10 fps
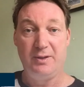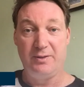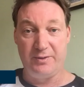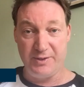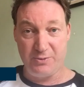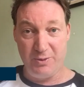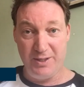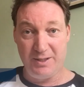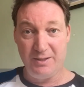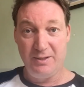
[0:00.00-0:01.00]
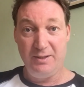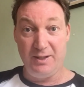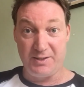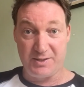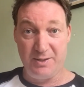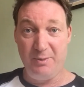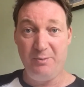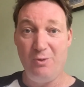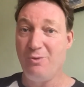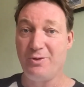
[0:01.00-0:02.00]
This week, it's the
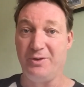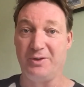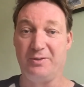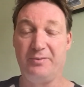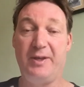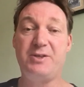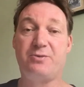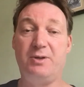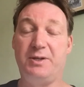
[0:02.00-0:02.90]
Memorial. That's right,